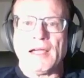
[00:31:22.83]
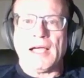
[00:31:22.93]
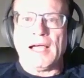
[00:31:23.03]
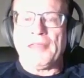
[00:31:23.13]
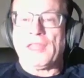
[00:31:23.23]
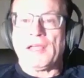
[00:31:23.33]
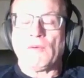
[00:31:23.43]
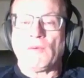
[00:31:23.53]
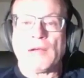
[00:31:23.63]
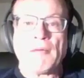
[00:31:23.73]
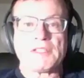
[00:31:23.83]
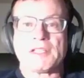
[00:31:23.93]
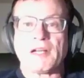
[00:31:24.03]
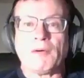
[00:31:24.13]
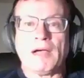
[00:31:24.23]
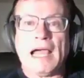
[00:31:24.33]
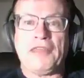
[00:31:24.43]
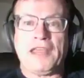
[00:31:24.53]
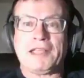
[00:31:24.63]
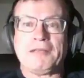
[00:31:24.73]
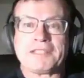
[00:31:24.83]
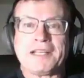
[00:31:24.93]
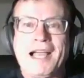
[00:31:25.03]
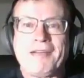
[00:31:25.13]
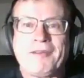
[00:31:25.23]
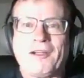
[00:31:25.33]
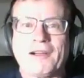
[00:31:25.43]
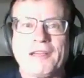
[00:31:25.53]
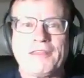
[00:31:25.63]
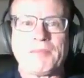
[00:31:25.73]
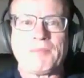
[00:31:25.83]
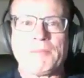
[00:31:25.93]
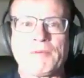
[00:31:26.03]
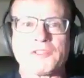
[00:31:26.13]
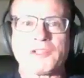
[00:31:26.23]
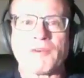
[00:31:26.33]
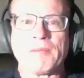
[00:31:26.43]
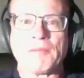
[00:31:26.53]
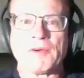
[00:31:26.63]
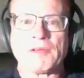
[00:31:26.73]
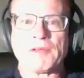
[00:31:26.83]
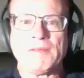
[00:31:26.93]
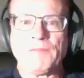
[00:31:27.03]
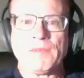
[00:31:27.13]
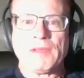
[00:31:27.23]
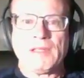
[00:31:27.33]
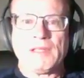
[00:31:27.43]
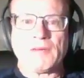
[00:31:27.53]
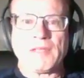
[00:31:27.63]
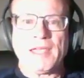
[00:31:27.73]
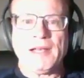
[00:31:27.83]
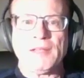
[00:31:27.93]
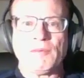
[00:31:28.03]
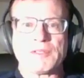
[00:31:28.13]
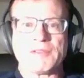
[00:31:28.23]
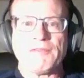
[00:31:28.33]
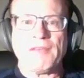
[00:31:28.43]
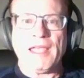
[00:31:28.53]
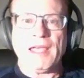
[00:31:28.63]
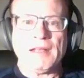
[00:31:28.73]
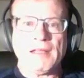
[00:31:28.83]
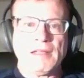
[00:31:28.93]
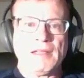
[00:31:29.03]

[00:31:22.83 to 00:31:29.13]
I think when I was there, I think he was in high regard. I think people still remember, Kennedy was a fan.